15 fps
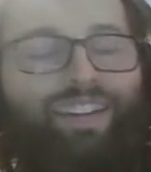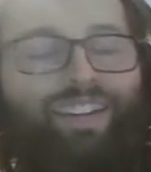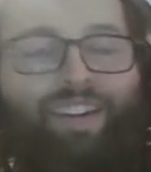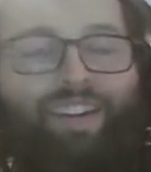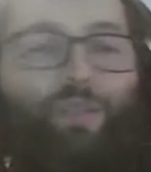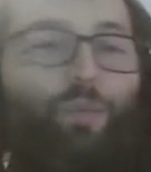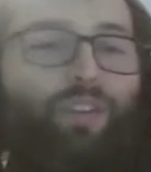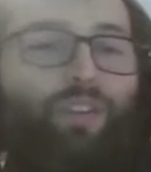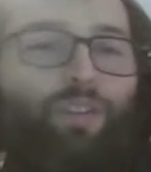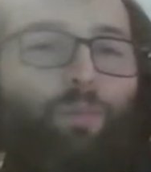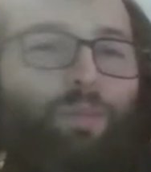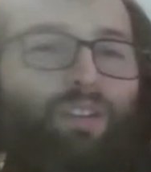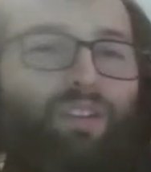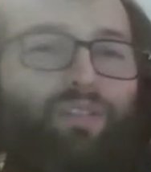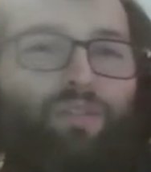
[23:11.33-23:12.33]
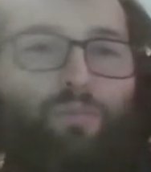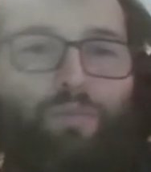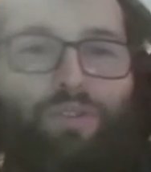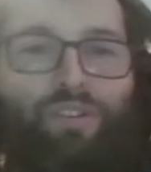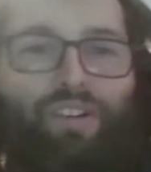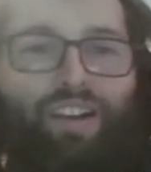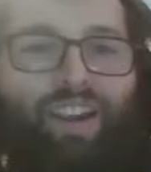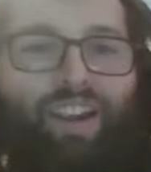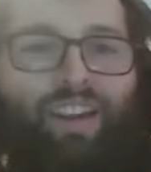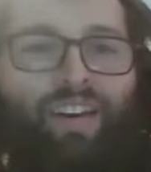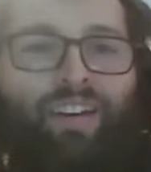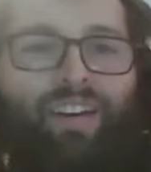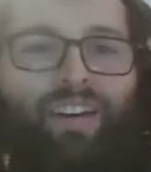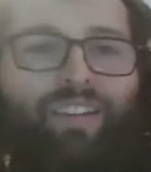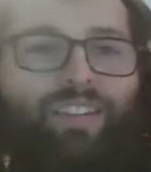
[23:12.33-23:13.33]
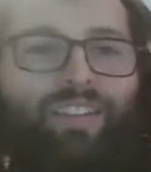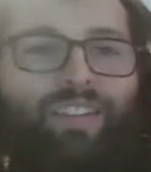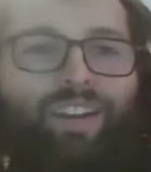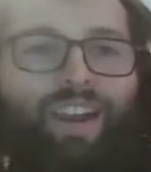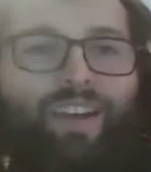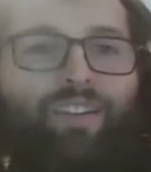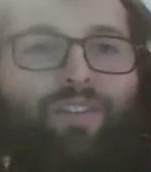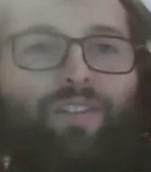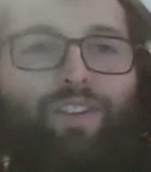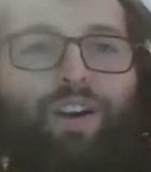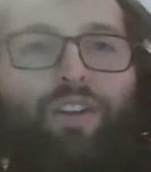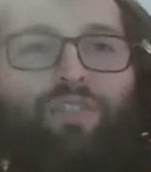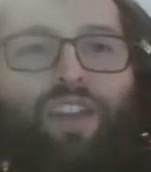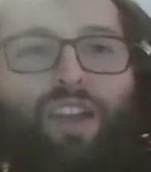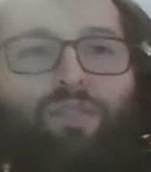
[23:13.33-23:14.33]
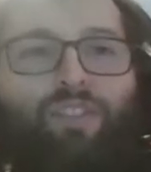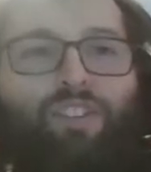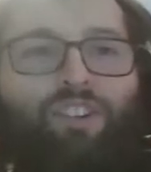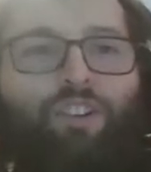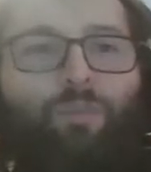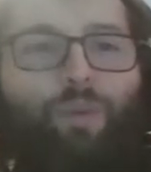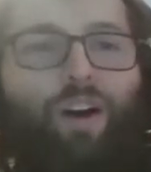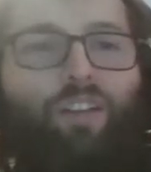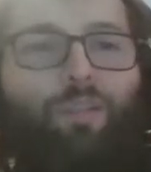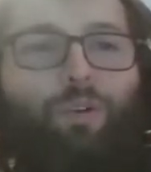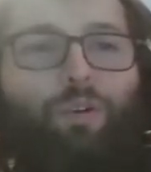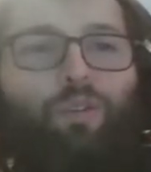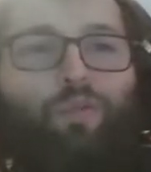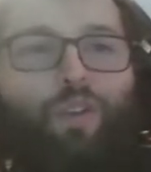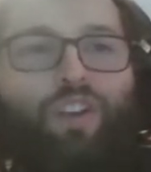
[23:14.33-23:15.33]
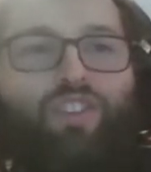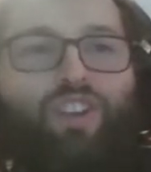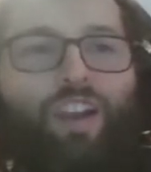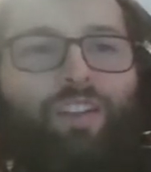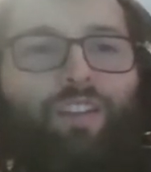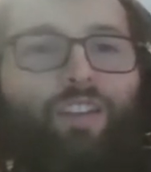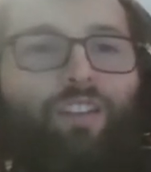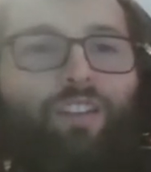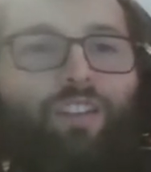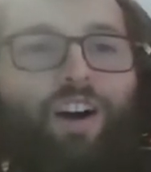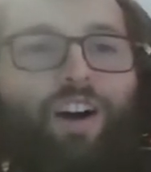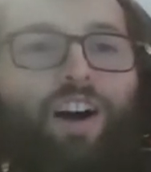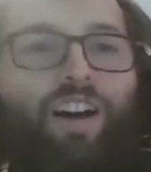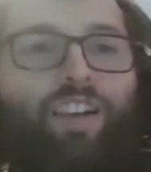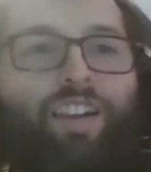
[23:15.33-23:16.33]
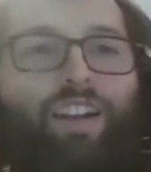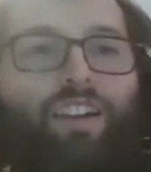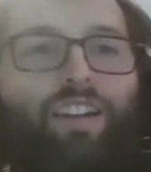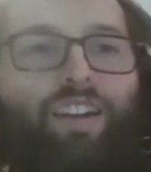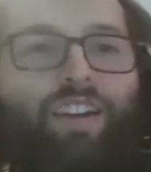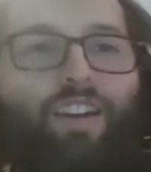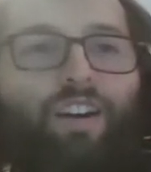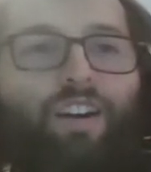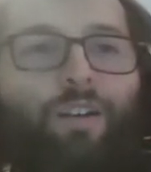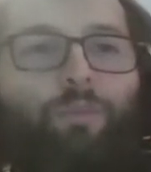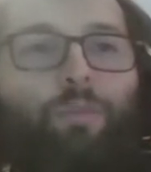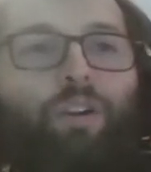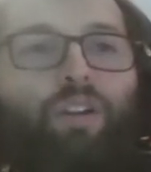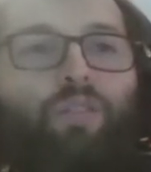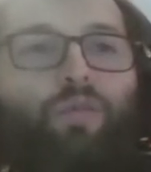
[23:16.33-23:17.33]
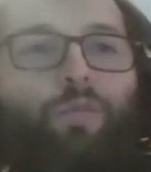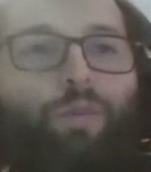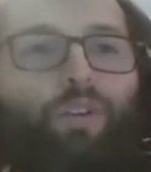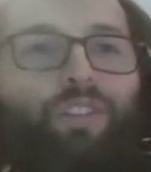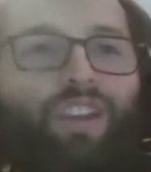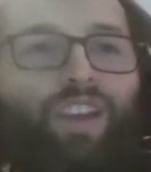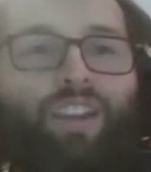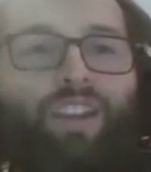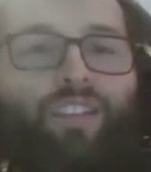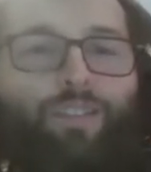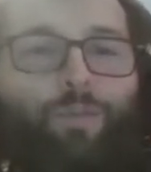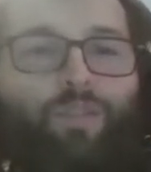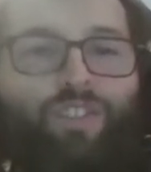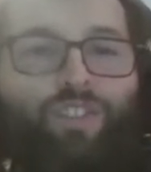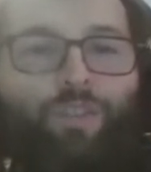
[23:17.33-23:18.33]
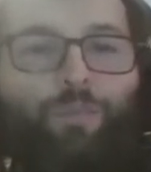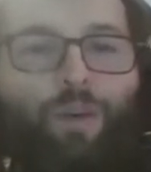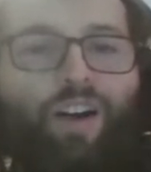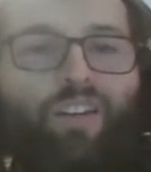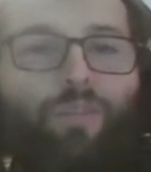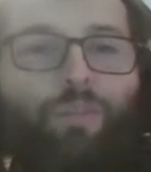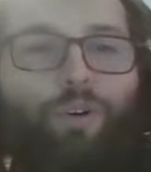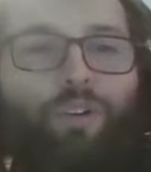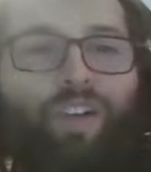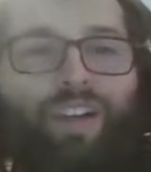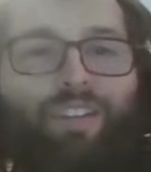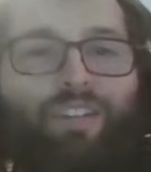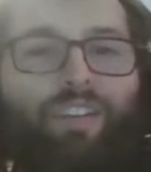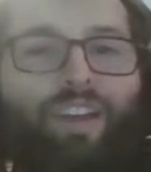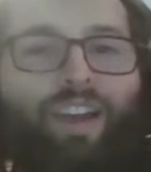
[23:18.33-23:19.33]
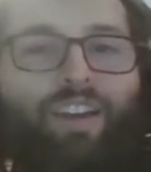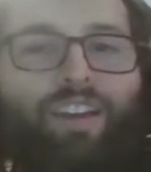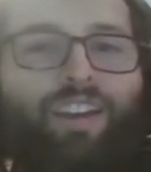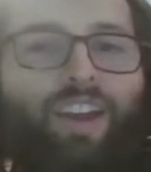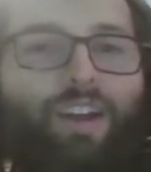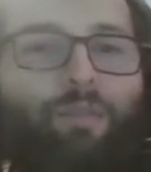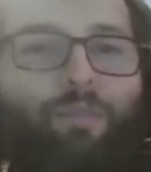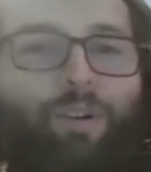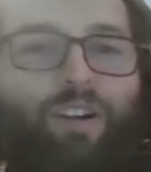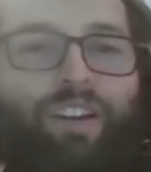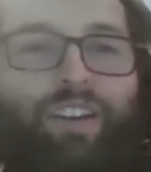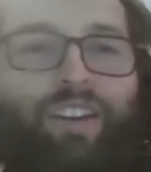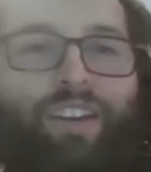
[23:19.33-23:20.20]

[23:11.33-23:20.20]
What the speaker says: It was unbelievable, and it's the kind of stuff that Mission Impossible franchise does a lot. Like unbelievable thing, it's Mission Impossible. That's the idea, but